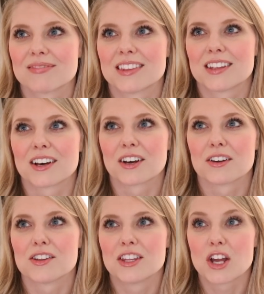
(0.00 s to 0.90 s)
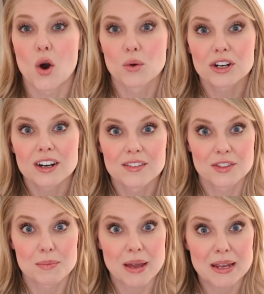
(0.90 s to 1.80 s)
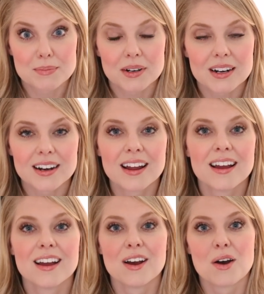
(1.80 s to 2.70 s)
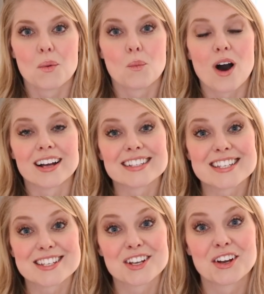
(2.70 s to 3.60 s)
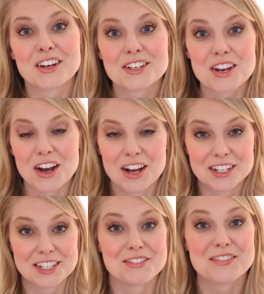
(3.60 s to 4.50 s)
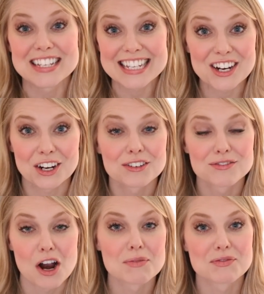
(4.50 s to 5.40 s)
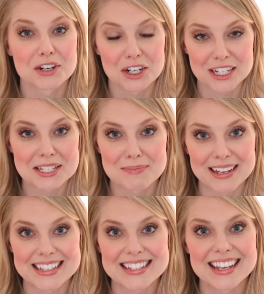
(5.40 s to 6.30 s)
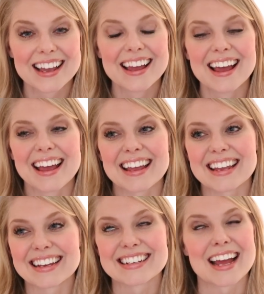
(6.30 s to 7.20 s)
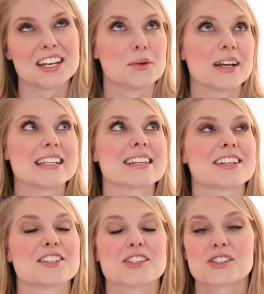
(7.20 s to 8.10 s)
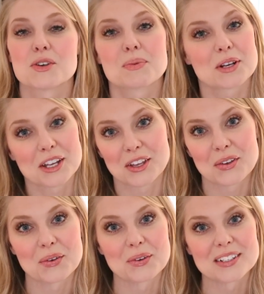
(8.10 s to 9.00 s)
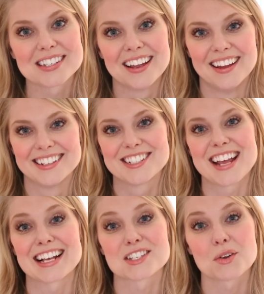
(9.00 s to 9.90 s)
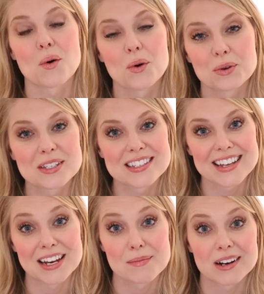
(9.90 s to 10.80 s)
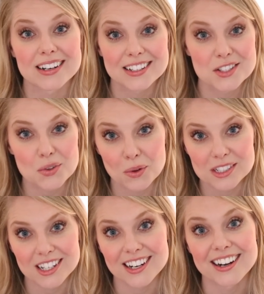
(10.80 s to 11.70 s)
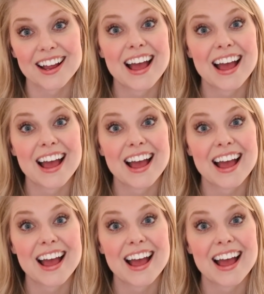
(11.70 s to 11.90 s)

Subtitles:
the owner of the paper, wants to visit her farm for Christmas. And anyways, it's super cute. She has to host an American soldier,